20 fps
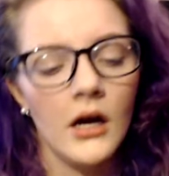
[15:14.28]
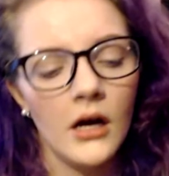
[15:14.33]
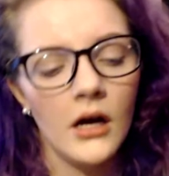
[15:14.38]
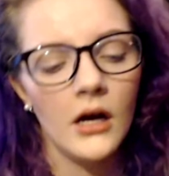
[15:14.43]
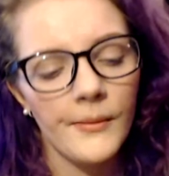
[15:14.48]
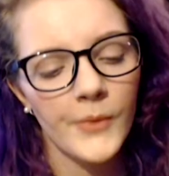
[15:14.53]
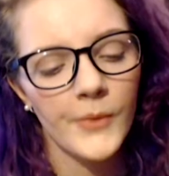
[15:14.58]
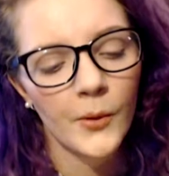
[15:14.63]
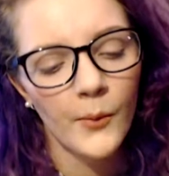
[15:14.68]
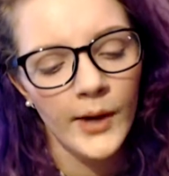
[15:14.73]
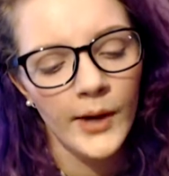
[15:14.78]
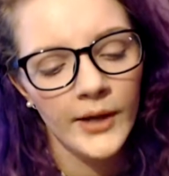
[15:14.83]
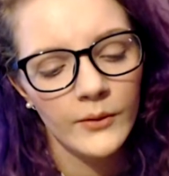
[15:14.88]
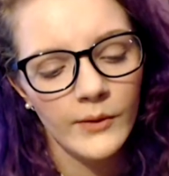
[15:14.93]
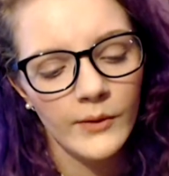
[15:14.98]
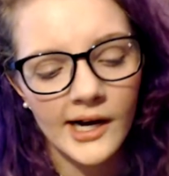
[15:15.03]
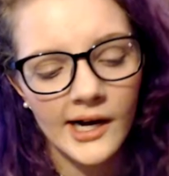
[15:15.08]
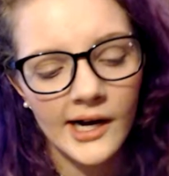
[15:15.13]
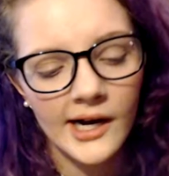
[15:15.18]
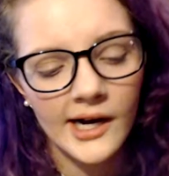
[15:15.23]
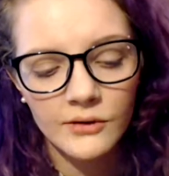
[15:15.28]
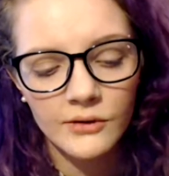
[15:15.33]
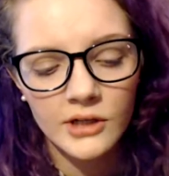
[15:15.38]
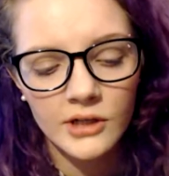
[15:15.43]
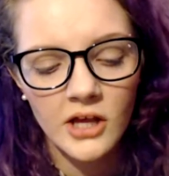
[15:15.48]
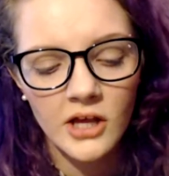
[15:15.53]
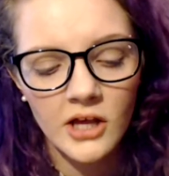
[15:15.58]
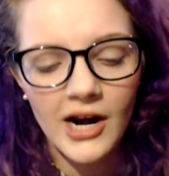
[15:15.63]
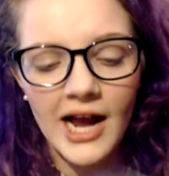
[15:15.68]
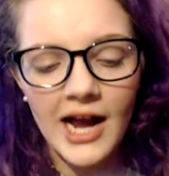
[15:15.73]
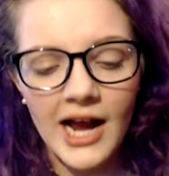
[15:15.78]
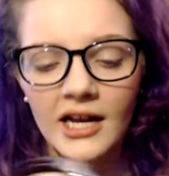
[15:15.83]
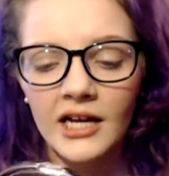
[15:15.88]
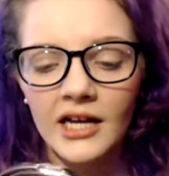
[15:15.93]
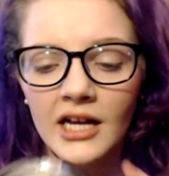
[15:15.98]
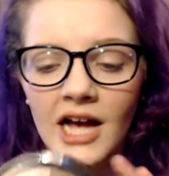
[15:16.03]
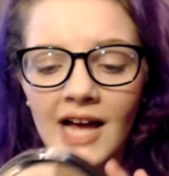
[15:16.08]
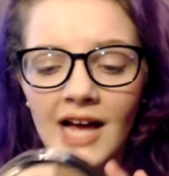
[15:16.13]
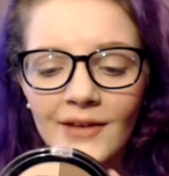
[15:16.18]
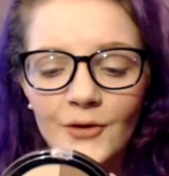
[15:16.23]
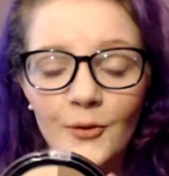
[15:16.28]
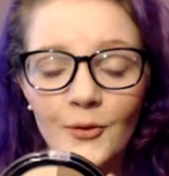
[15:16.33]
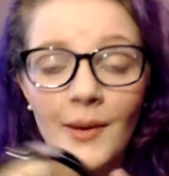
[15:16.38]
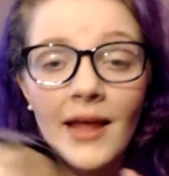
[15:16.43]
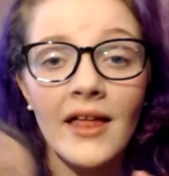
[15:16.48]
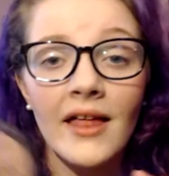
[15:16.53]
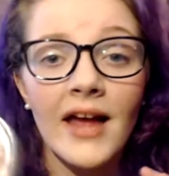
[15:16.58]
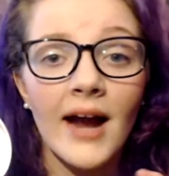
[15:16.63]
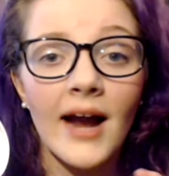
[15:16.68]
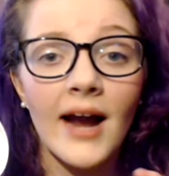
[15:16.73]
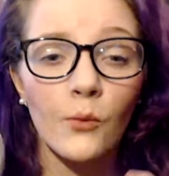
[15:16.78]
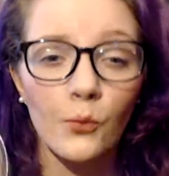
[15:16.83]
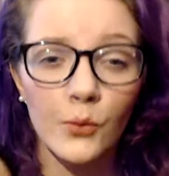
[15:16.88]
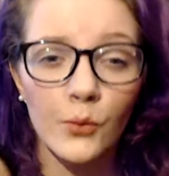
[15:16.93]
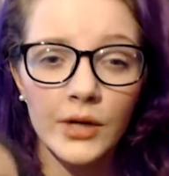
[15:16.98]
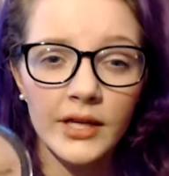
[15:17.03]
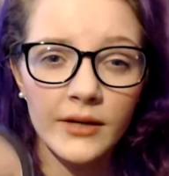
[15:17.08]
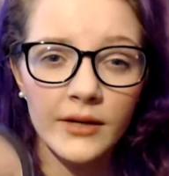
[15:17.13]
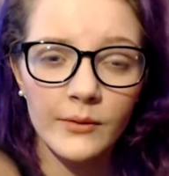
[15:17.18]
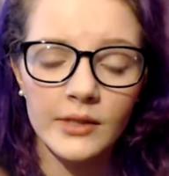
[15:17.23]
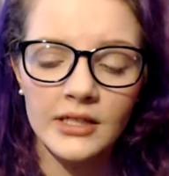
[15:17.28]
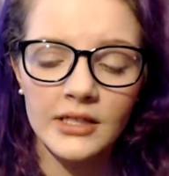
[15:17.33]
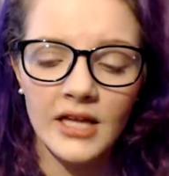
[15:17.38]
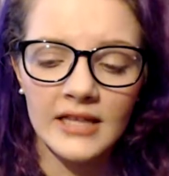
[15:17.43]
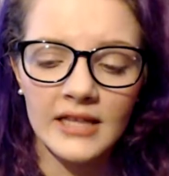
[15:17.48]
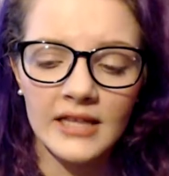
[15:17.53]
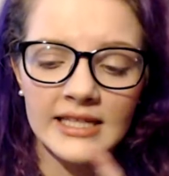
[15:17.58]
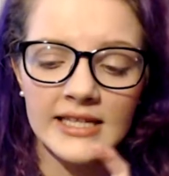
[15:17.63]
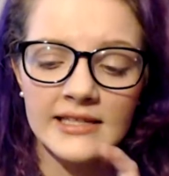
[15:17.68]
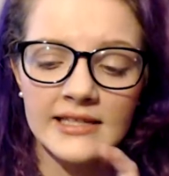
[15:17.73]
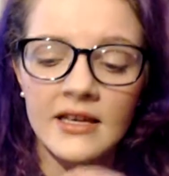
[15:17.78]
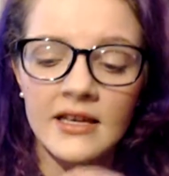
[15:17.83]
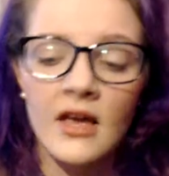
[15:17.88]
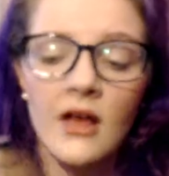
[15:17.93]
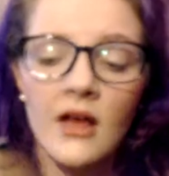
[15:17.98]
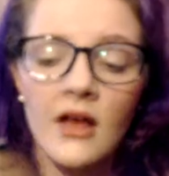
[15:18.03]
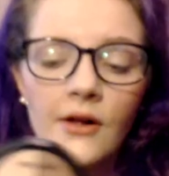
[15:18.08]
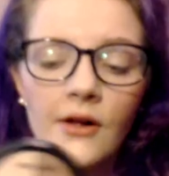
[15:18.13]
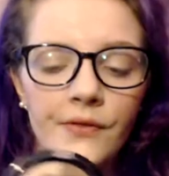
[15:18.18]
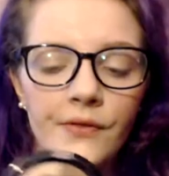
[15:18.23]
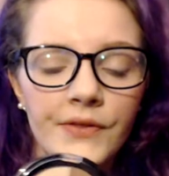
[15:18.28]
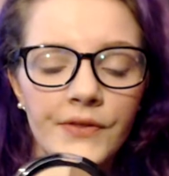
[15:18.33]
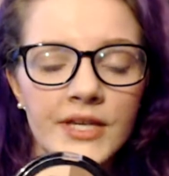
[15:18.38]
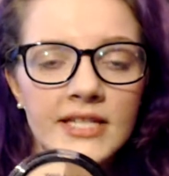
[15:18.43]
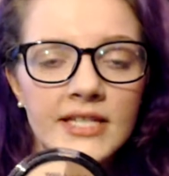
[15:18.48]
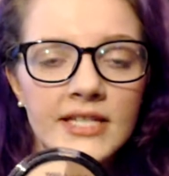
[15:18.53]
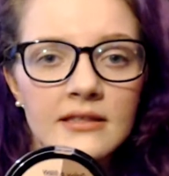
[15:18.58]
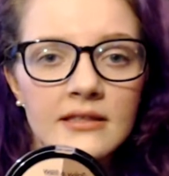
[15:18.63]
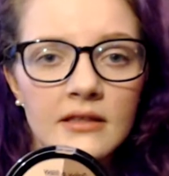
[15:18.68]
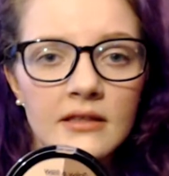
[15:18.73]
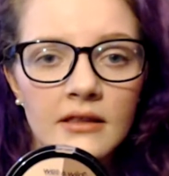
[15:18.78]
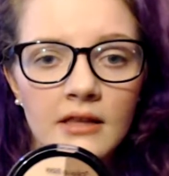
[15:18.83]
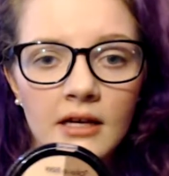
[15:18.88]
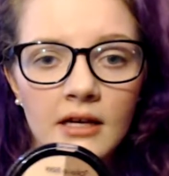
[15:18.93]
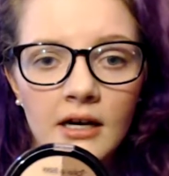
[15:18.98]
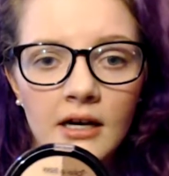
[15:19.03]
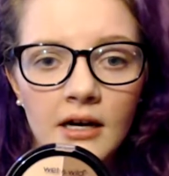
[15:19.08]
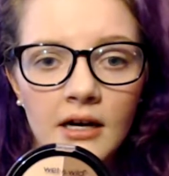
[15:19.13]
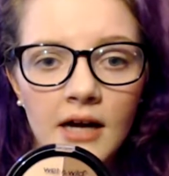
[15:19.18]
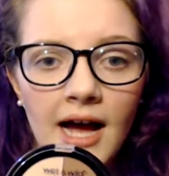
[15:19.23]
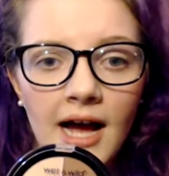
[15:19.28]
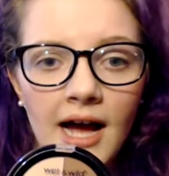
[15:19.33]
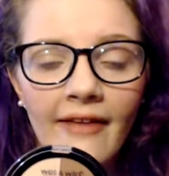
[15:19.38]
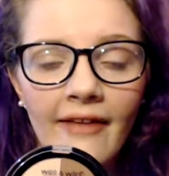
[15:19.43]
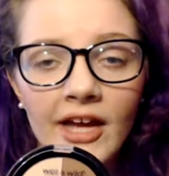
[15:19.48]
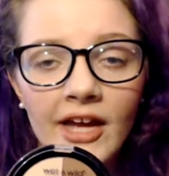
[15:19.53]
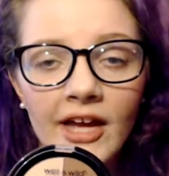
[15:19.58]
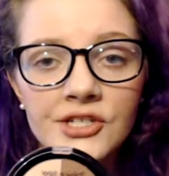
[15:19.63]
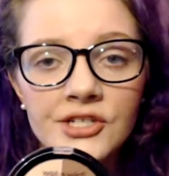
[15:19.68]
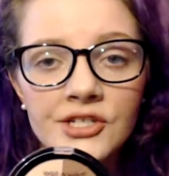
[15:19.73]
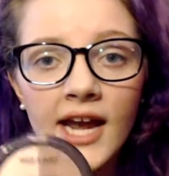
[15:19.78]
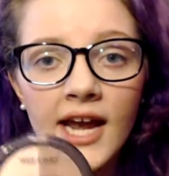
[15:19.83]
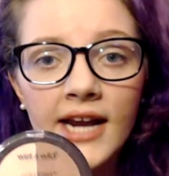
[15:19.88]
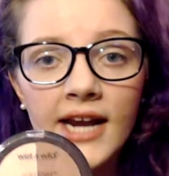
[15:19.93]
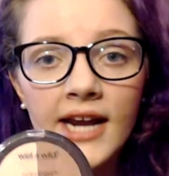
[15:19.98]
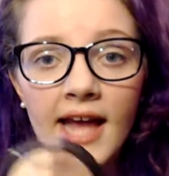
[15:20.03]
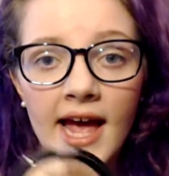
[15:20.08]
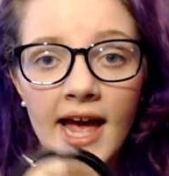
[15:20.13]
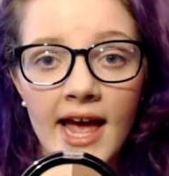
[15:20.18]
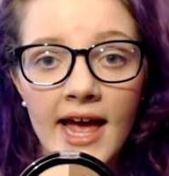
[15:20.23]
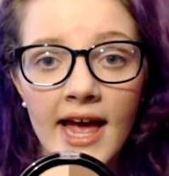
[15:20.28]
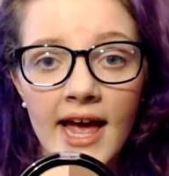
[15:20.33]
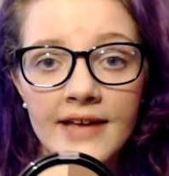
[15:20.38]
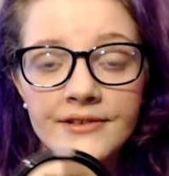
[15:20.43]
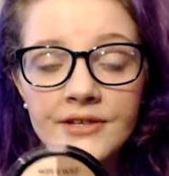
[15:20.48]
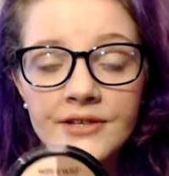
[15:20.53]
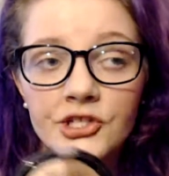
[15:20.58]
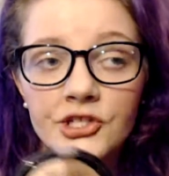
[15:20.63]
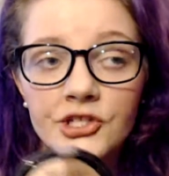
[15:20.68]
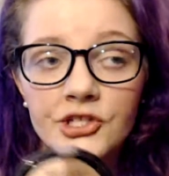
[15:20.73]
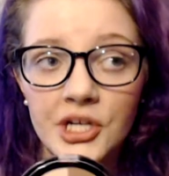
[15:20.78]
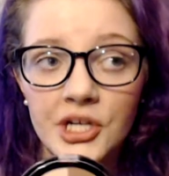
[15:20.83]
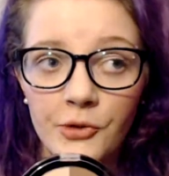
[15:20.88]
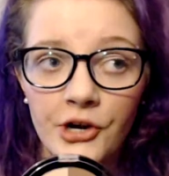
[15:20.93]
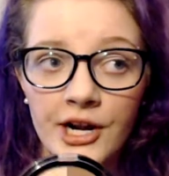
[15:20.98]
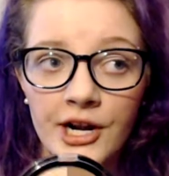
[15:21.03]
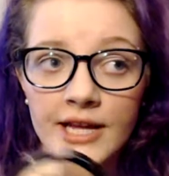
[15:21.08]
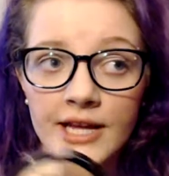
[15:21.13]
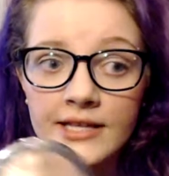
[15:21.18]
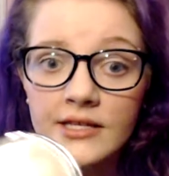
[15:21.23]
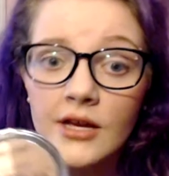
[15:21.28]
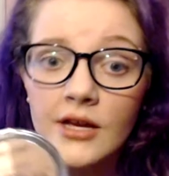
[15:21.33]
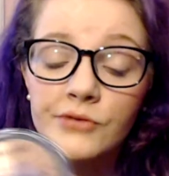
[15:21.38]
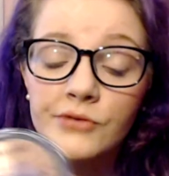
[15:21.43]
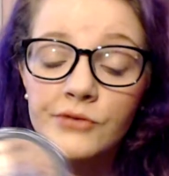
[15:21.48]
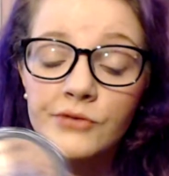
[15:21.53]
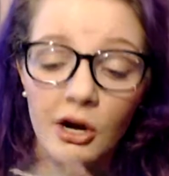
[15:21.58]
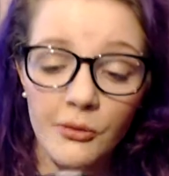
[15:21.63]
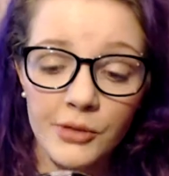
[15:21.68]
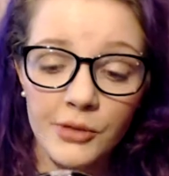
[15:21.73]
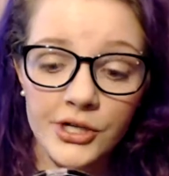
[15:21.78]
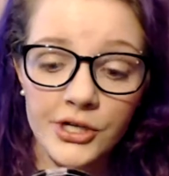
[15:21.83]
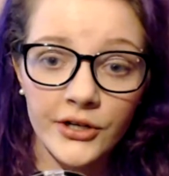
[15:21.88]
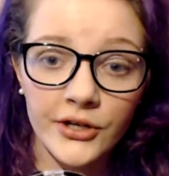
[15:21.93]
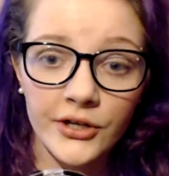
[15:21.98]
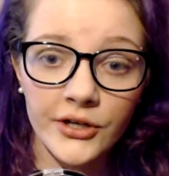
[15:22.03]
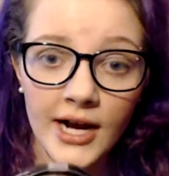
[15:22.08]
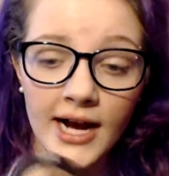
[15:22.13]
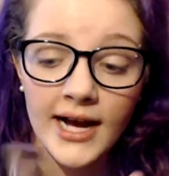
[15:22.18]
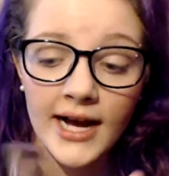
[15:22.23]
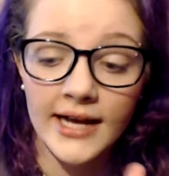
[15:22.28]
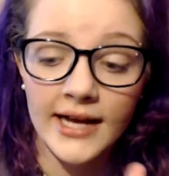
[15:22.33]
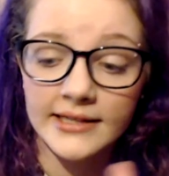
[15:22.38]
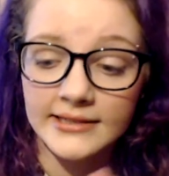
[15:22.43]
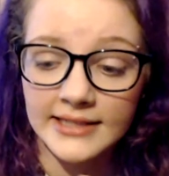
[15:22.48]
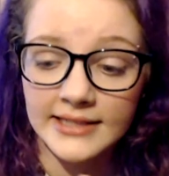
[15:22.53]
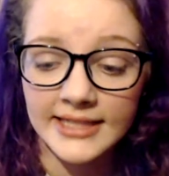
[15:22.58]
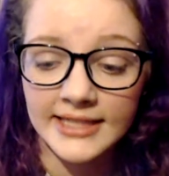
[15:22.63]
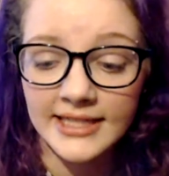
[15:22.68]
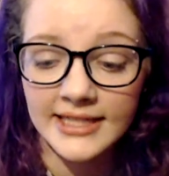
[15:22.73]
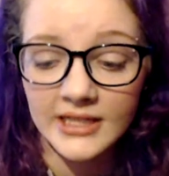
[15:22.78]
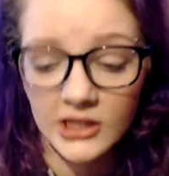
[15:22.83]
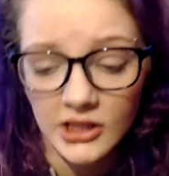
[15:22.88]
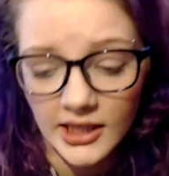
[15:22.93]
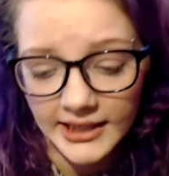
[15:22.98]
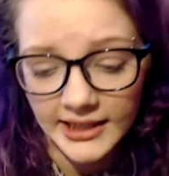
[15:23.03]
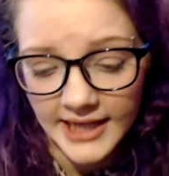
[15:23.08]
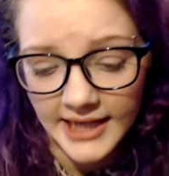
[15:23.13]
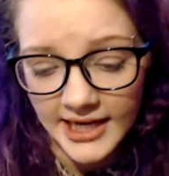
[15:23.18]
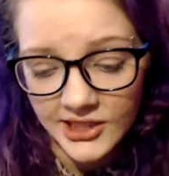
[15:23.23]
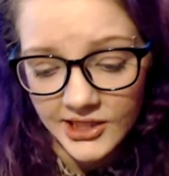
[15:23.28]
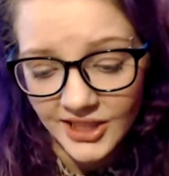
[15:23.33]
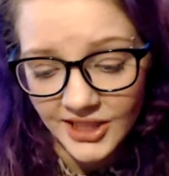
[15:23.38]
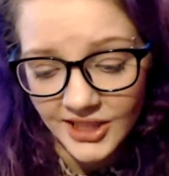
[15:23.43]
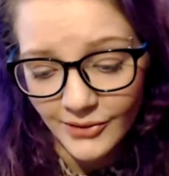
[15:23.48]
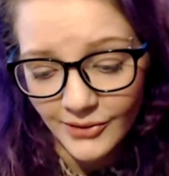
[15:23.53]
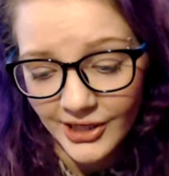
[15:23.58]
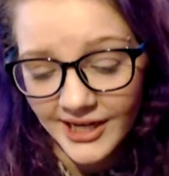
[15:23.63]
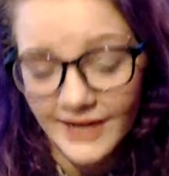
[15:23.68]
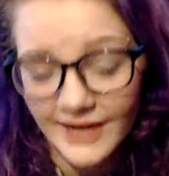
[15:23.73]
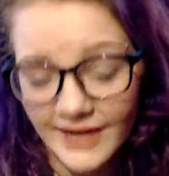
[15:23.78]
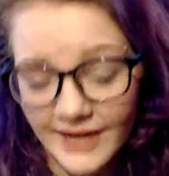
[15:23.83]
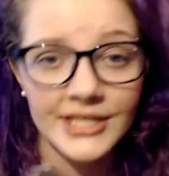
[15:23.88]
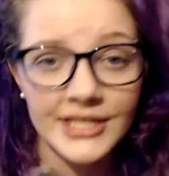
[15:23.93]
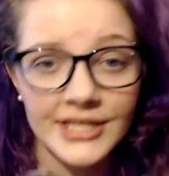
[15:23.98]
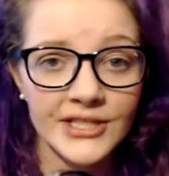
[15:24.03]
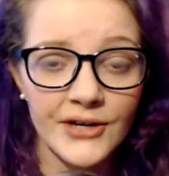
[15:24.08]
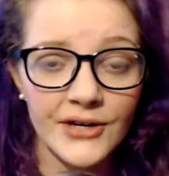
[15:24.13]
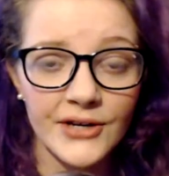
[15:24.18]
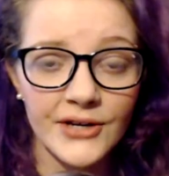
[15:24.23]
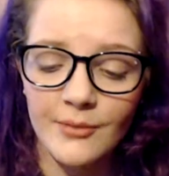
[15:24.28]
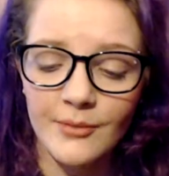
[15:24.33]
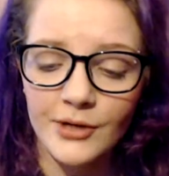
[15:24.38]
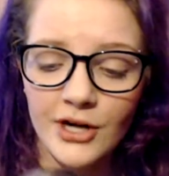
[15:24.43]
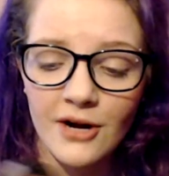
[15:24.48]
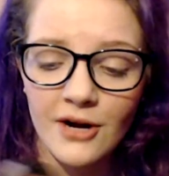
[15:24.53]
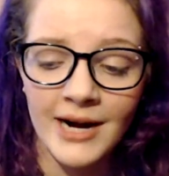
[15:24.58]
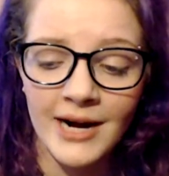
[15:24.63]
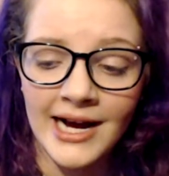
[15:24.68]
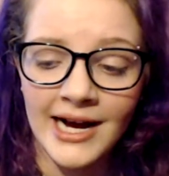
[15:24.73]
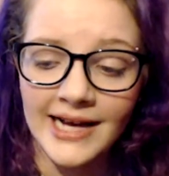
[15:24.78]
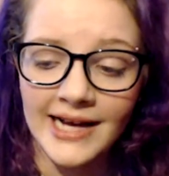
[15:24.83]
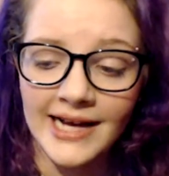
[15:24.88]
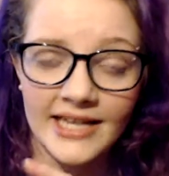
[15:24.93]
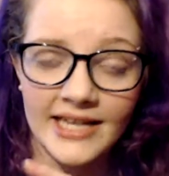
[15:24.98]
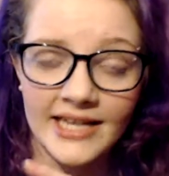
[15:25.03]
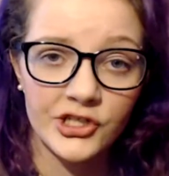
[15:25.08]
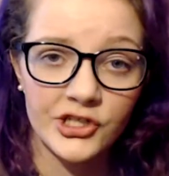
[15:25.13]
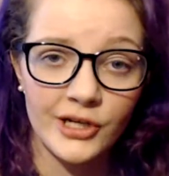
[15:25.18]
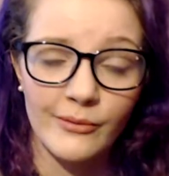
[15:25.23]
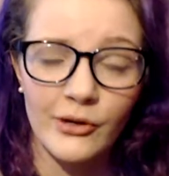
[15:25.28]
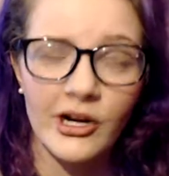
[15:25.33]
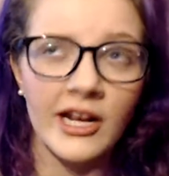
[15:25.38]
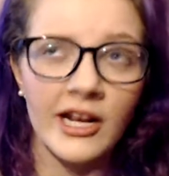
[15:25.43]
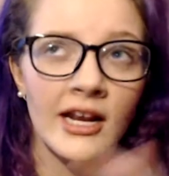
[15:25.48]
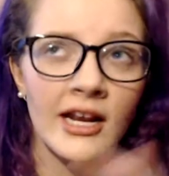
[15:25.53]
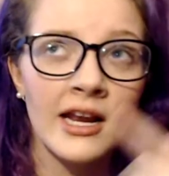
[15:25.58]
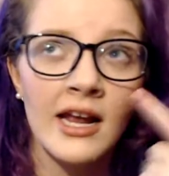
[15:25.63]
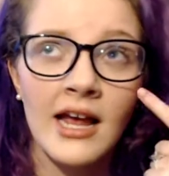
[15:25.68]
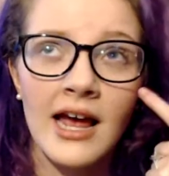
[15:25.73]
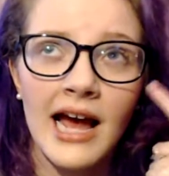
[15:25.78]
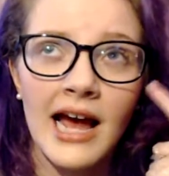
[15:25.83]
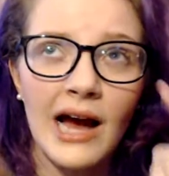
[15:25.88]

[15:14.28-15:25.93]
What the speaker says: The Wet n Wild Color Icon Contour Palette, I really, really like this. The highlight shade has shimmer in it, so don't put it under your eyes. It didn't look like it had shimmer in it, but as soon as I put it under my eyes, it had shimmer in it.